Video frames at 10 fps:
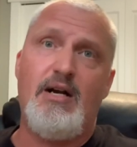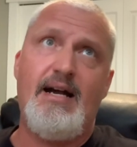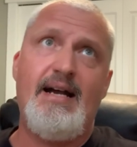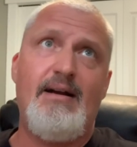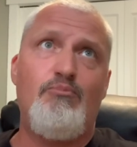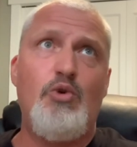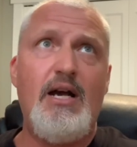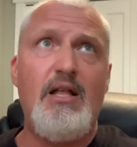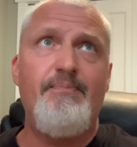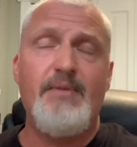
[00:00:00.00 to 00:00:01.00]
uh,
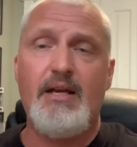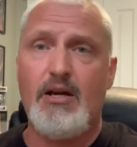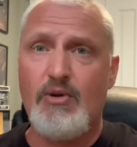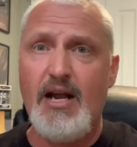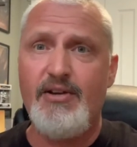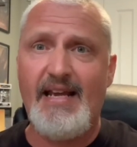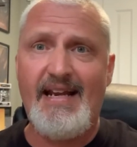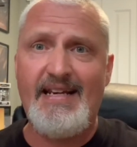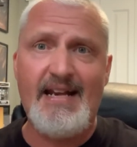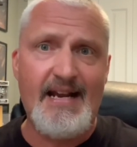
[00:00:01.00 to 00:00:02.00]
well, around
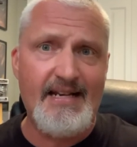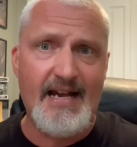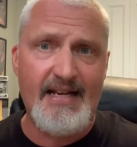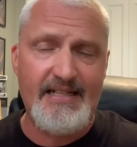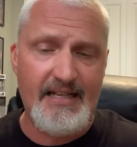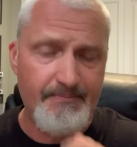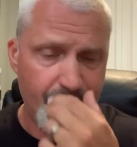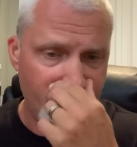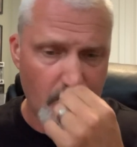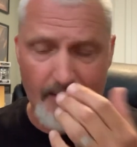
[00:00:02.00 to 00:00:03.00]
eighty-nine, ninety,
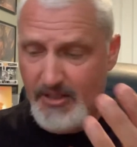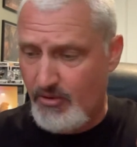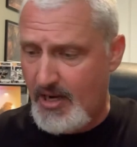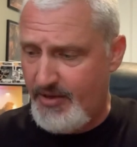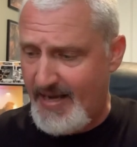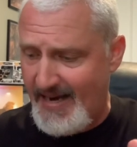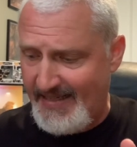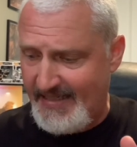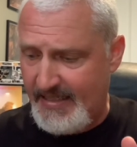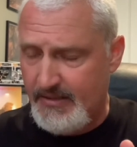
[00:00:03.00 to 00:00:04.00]
probably around
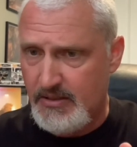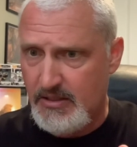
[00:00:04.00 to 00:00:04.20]
ninety,